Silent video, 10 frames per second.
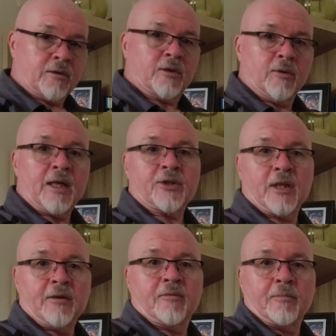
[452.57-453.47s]
to
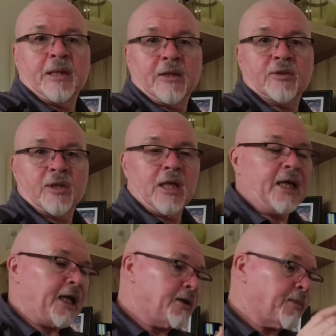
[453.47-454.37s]
actually, because of the
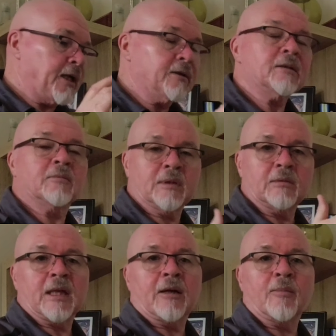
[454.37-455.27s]
lead, but
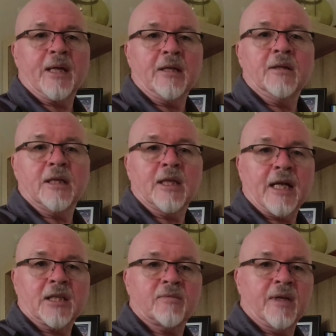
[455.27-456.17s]
that'll be in the
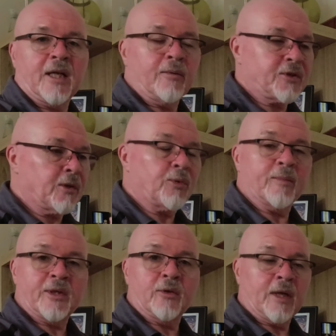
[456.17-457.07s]
next video, which I'll
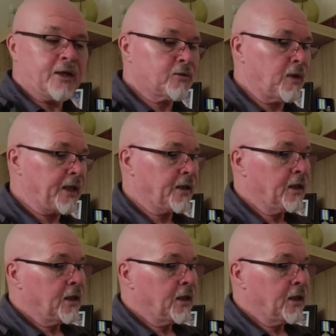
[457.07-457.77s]
probably do next week.